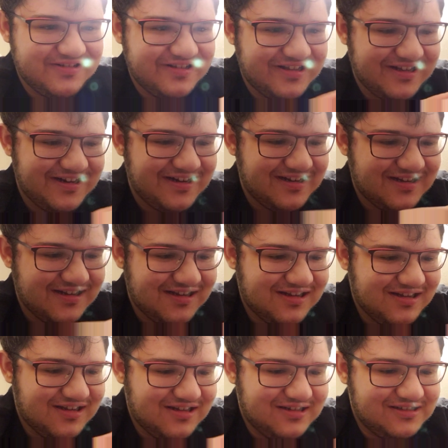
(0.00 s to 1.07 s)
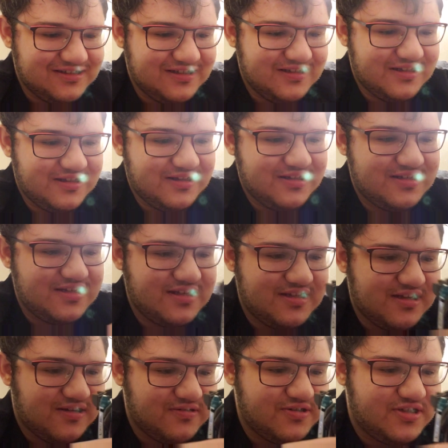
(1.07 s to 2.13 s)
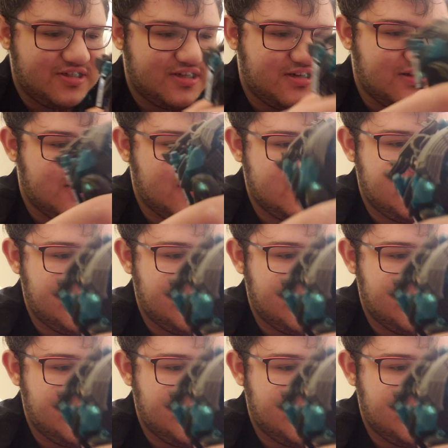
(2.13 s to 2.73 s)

Okay. And this is all just going to lock